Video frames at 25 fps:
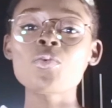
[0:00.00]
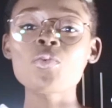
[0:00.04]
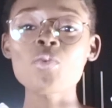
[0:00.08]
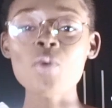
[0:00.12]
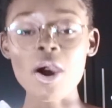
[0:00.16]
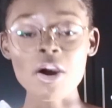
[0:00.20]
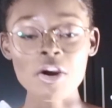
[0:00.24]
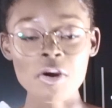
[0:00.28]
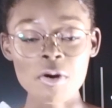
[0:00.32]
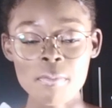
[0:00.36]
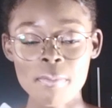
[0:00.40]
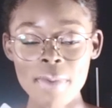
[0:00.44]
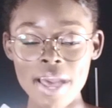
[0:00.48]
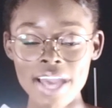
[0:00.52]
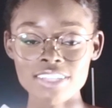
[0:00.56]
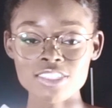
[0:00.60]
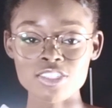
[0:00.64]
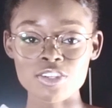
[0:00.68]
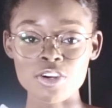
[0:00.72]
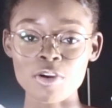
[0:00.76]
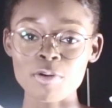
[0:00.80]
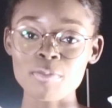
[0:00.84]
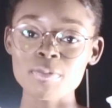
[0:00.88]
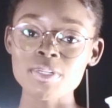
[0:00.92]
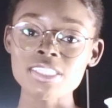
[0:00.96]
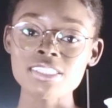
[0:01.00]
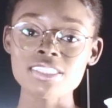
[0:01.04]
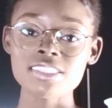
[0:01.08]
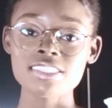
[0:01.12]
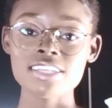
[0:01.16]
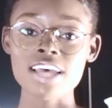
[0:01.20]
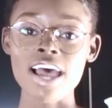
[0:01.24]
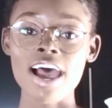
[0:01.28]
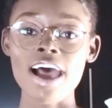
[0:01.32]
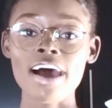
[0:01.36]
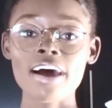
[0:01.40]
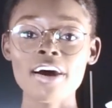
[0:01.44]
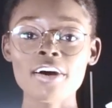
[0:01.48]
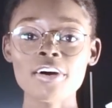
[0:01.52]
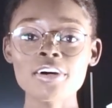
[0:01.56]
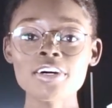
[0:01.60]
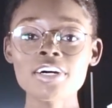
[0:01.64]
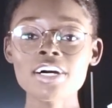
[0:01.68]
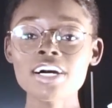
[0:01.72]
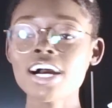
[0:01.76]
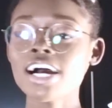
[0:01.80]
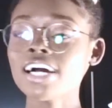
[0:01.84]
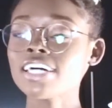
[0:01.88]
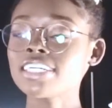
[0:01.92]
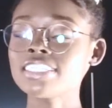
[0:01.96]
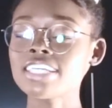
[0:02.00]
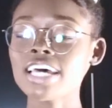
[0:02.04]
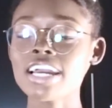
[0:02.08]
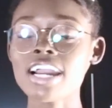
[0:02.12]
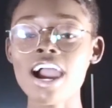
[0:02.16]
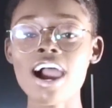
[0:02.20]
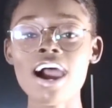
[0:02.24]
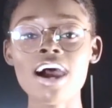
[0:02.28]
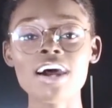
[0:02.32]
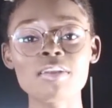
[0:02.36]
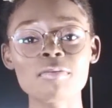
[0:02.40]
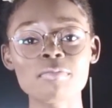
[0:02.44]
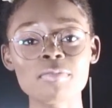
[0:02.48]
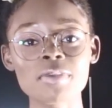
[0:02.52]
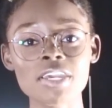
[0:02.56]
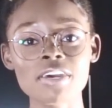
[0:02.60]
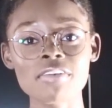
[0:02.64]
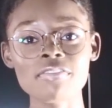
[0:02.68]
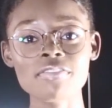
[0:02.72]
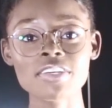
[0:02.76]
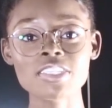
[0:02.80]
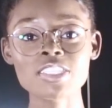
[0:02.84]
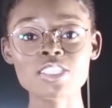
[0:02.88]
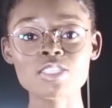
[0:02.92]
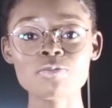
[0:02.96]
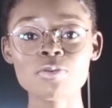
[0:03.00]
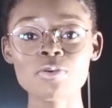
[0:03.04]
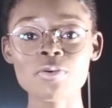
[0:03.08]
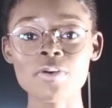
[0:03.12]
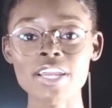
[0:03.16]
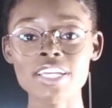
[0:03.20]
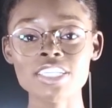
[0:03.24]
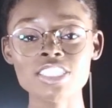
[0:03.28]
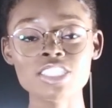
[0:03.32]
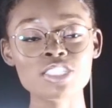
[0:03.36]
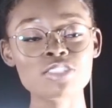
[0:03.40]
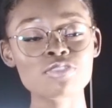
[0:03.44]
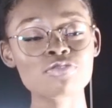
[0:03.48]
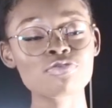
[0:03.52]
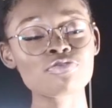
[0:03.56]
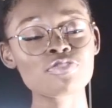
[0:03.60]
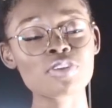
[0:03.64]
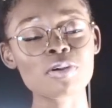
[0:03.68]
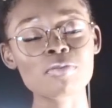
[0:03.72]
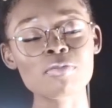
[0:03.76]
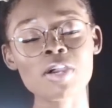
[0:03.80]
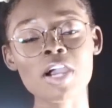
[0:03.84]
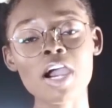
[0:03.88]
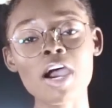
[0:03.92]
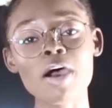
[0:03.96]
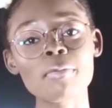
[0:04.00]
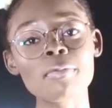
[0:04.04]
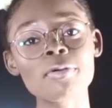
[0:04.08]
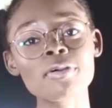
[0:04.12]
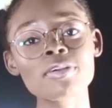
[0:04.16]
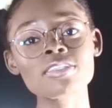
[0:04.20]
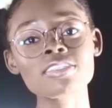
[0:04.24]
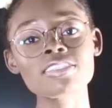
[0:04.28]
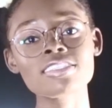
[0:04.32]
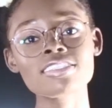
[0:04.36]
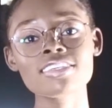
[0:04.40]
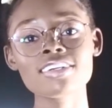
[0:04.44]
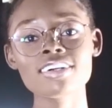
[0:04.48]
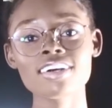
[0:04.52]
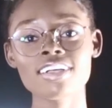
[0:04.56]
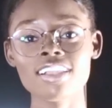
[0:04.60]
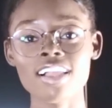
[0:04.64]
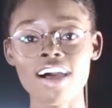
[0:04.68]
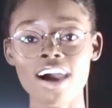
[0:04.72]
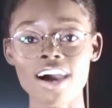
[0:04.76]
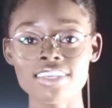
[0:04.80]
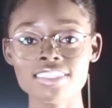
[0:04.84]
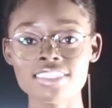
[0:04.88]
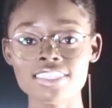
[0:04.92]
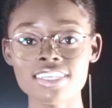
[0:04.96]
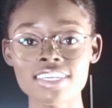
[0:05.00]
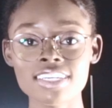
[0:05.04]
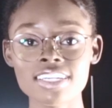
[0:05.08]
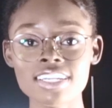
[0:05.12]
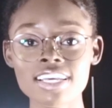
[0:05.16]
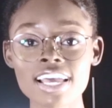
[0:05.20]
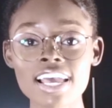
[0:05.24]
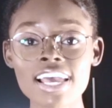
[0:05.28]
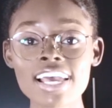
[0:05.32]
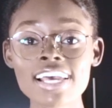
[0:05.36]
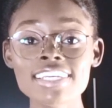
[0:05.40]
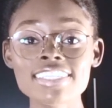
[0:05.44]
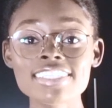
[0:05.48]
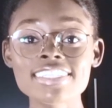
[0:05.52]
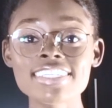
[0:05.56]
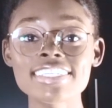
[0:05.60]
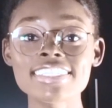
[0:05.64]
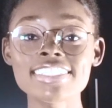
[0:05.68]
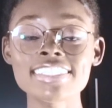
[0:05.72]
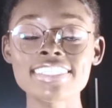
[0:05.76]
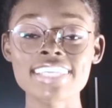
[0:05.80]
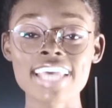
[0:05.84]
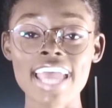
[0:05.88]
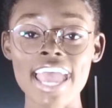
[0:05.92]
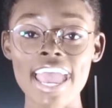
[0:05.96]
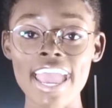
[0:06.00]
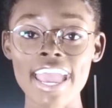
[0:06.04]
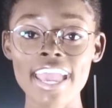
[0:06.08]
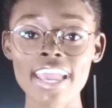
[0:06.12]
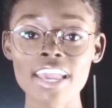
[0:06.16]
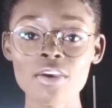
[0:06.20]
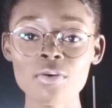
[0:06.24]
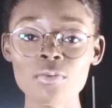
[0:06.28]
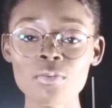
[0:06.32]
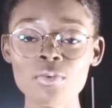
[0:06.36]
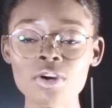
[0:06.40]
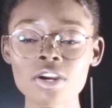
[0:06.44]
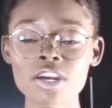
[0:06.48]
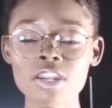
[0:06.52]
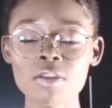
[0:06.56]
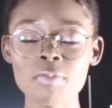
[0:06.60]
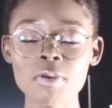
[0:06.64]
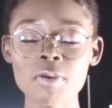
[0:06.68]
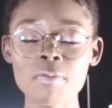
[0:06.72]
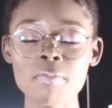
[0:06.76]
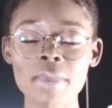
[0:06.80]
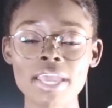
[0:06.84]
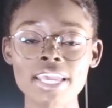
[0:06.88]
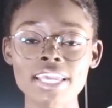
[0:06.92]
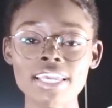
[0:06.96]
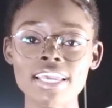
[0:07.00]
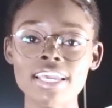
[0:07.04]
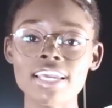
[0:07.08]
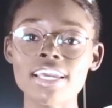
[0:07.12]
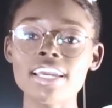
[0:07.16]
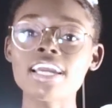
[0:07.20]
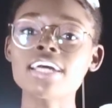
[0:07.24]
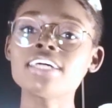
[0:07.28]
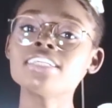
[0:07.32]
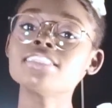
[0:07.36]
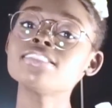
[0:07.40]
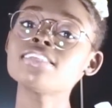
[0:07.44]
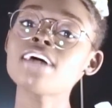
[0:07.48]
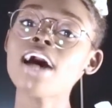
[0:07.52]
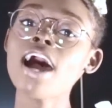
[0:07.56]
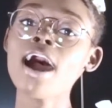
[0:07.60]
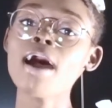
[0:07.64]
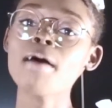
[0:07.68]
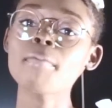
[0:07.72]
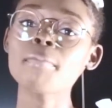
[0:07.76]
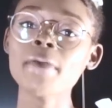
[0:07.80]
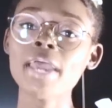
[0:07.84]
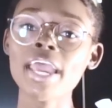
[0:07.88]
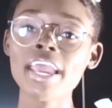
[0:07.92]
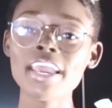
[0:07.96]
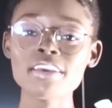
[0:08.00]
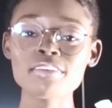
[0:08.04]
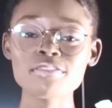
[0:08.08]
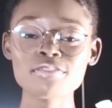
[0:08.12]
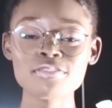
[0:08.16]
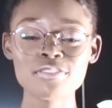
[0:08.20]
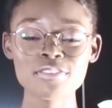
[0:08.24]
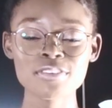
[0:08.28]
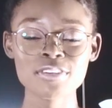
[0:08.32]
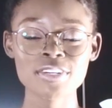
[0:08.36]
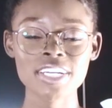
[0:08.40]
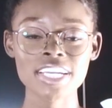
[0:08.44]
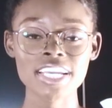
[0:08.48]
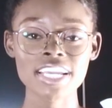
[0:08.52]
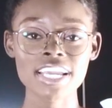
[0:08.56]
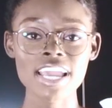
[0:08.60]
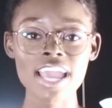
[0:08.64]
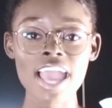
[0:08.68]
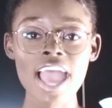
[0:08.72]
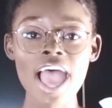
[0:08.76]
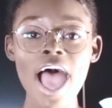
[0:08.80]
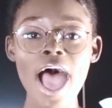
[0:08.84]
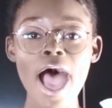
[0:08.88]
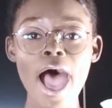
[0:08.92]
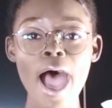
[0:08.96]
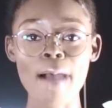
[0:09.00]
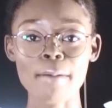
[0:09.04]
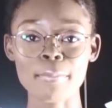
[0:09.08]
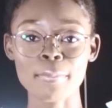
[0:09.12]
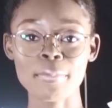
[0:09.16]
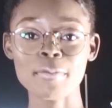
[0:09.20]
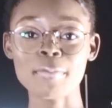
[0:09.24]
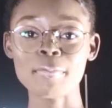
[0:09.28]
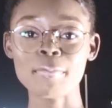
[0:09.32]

Welcome back to Herbenstyle, a dichotomy of inspiration from cupboard to closet. Today we're going to be making top 8 free apple